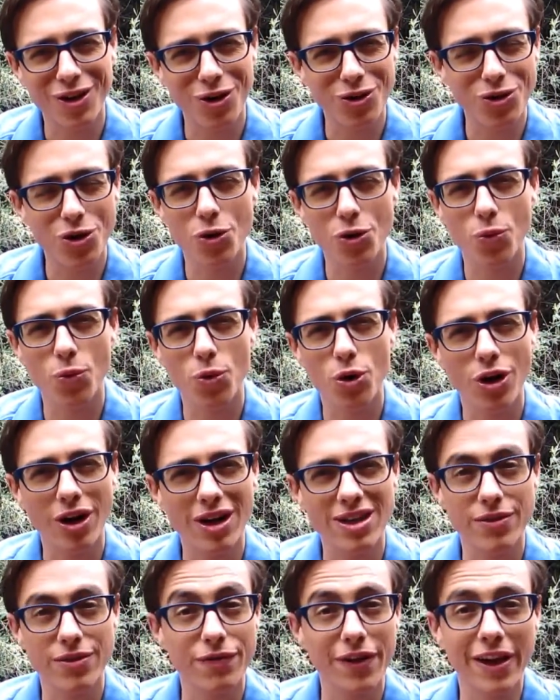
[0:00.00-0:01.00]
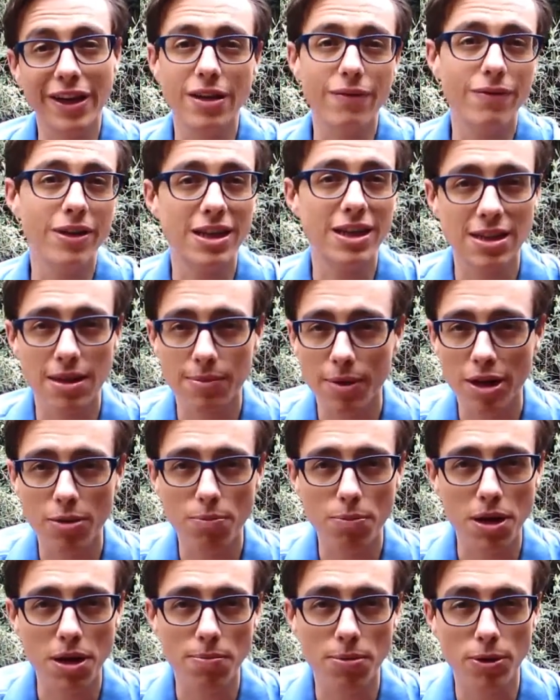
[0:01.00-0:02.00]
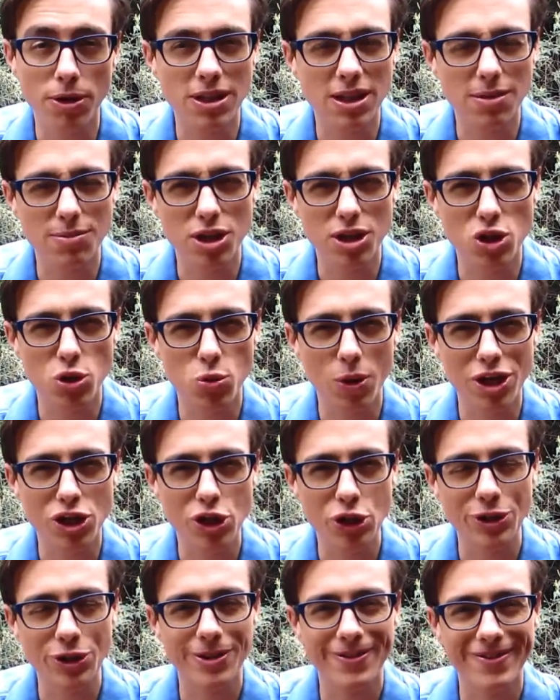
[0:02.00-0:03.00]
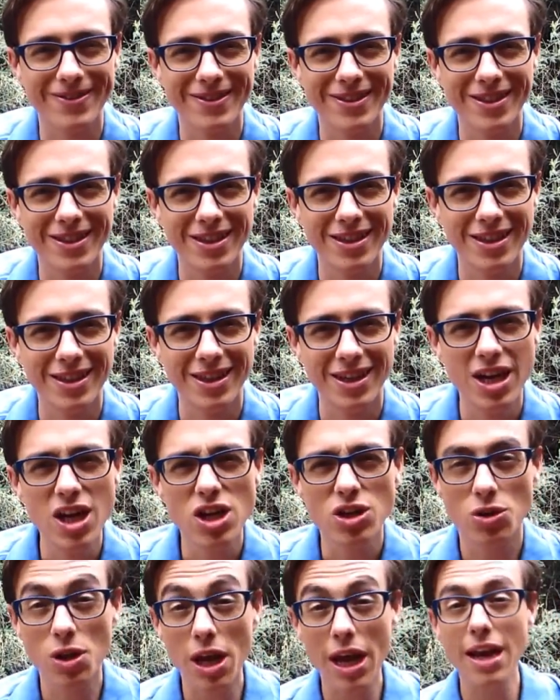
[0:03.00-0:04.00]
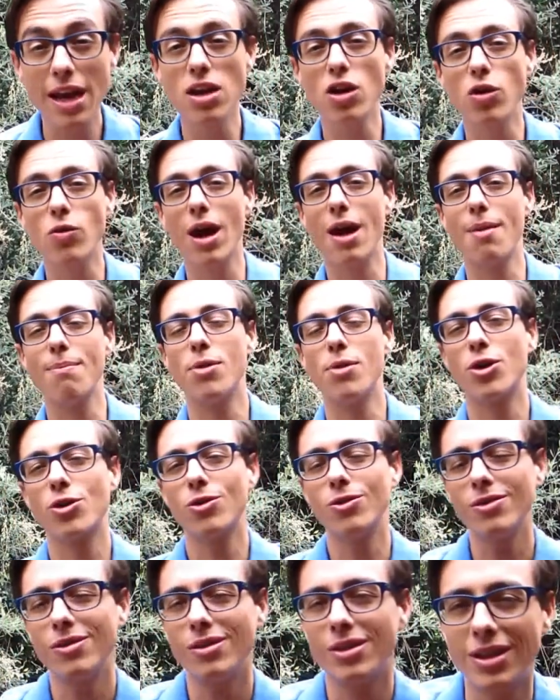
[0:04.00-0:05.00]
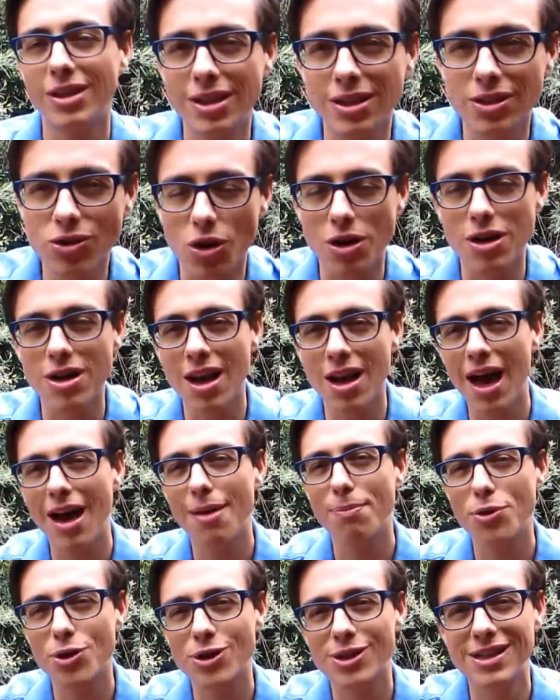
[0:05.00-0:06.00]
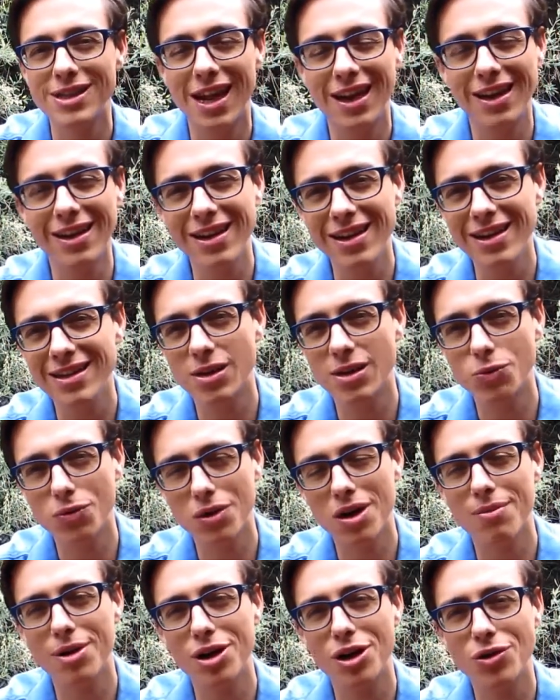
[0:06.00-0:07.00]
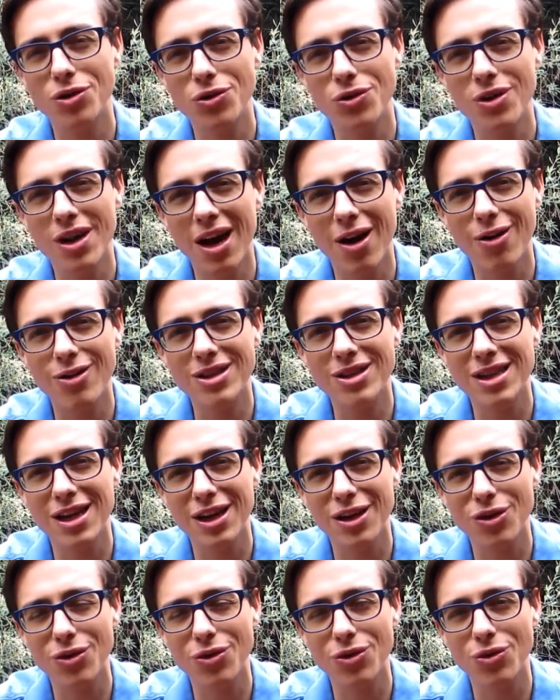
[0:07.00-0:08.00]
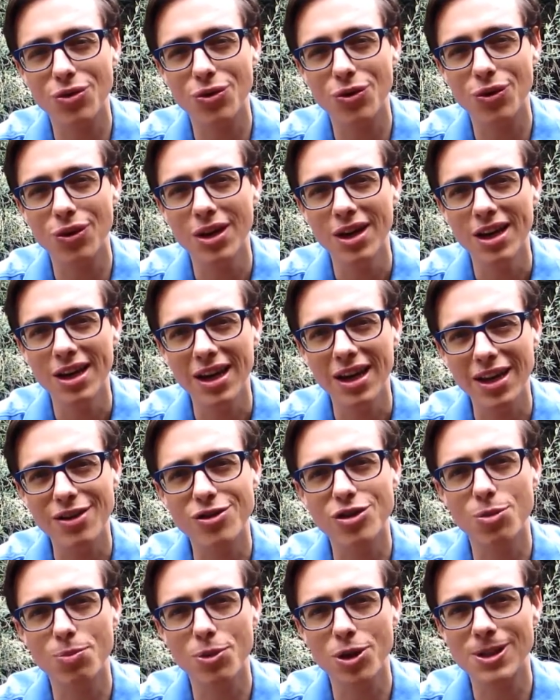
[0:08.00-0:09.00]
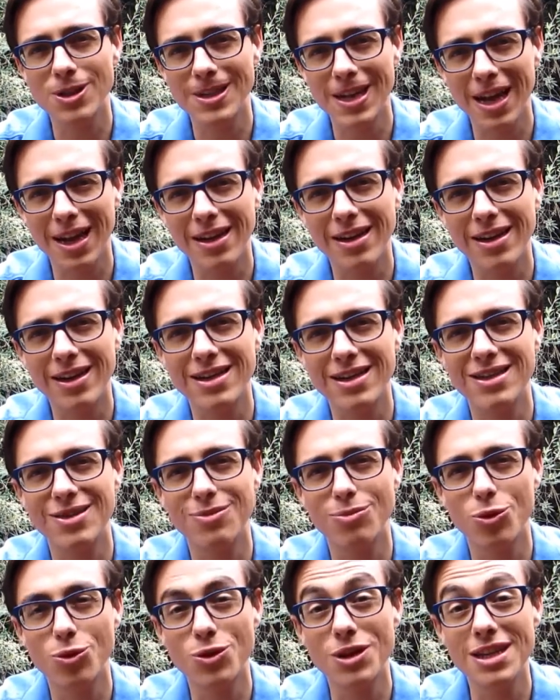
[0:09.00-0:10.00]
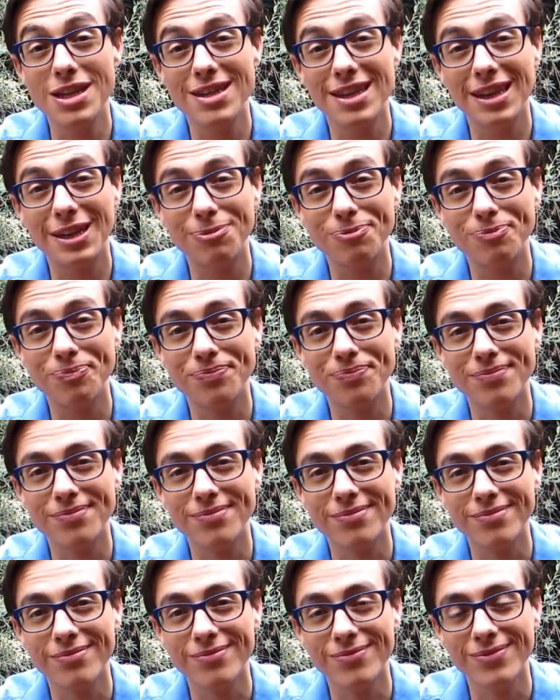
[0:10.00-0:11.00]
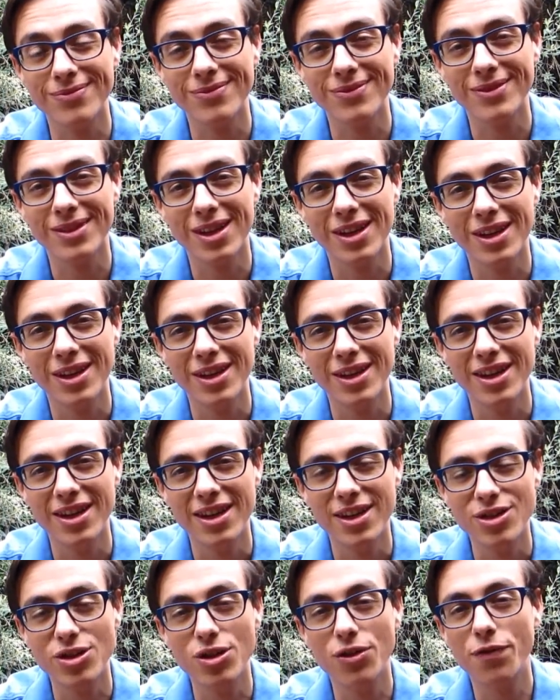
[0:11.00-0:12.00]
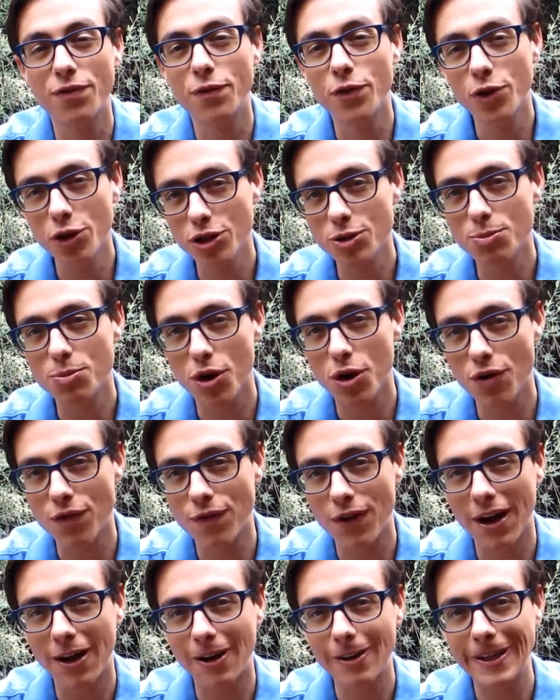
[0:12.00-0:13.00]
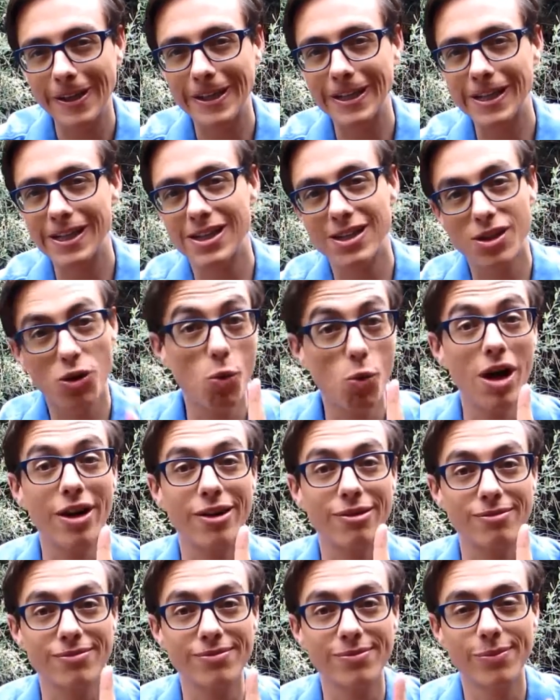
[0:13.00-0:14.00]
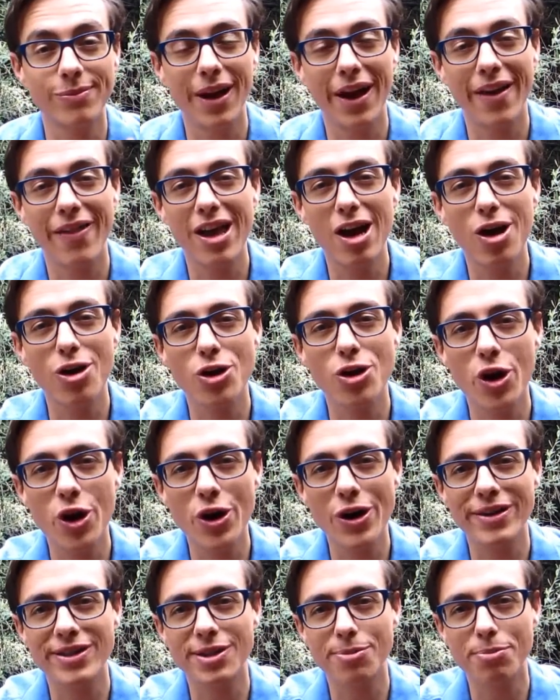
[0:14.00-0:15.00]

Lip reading: don't work as effectively as some other people in some situations. So the Enneagram model, it's got 9 personalities, and what I'm going to do now is take you through each of the personalities in more detail. So the first profile is the 1, and they are known as the